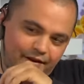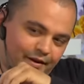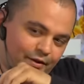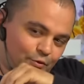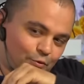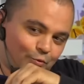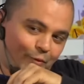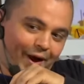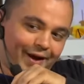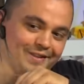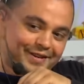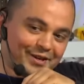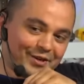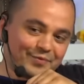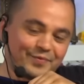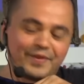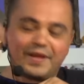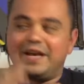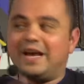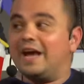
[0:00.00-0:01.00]
you write up
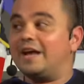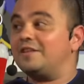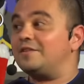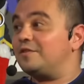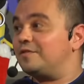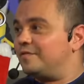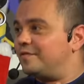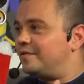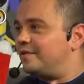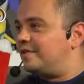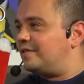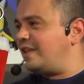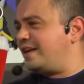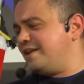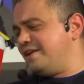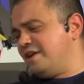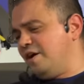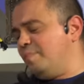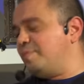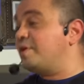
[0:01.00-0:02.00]
like a company. Like
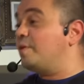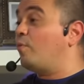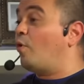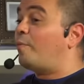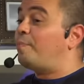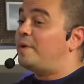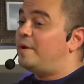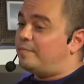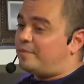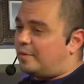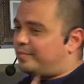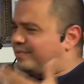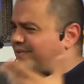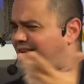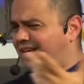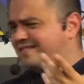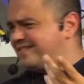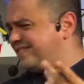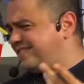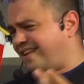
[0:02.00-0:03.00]
a company. The more yeah. people,
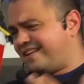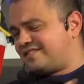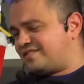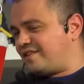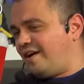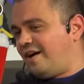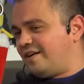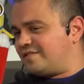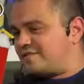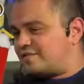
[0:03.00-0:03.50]
yeah, it's like stocks.